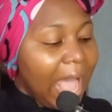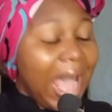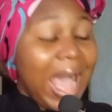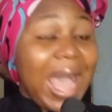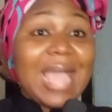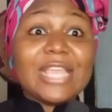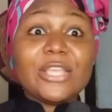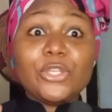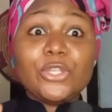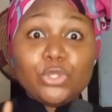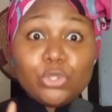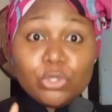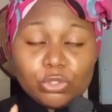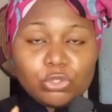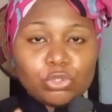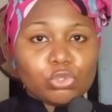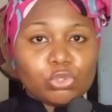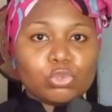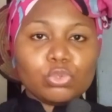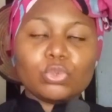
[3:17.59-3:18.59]
I
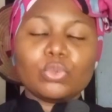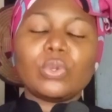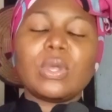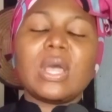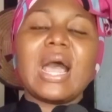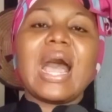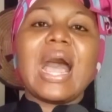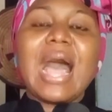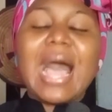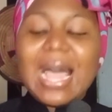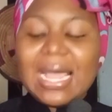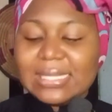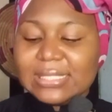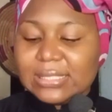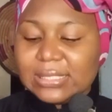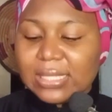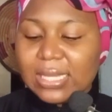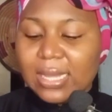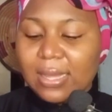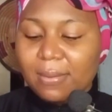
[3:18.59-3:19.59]
used to
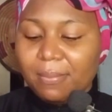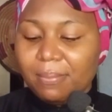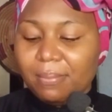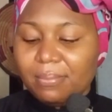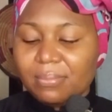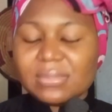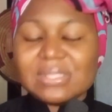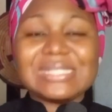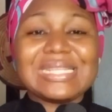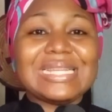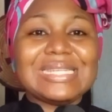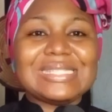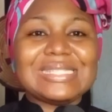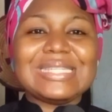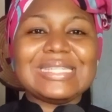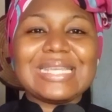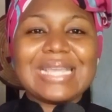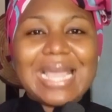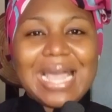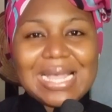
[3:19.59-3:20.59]
add
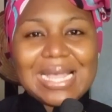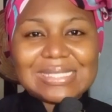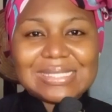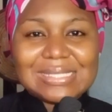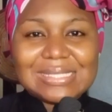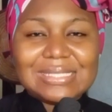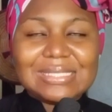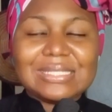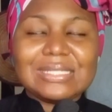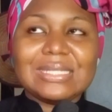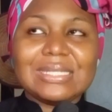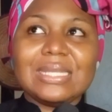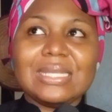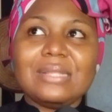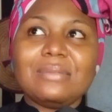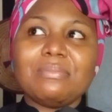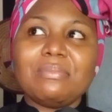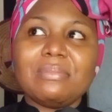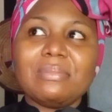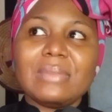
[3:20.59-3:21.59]
salicylic acid
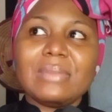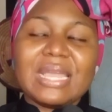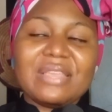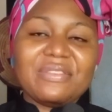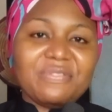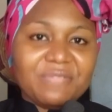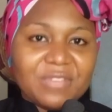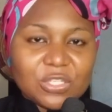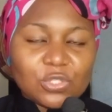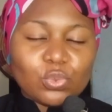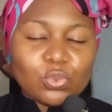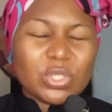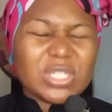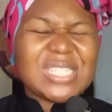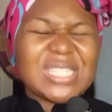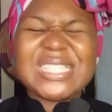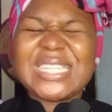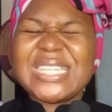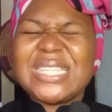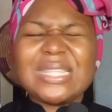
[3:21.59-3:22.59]
in my face
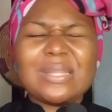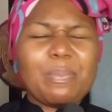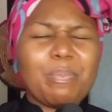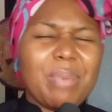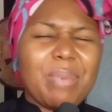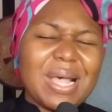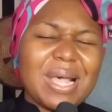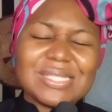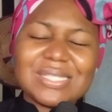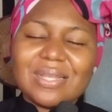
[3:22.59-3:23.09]
washes in the past.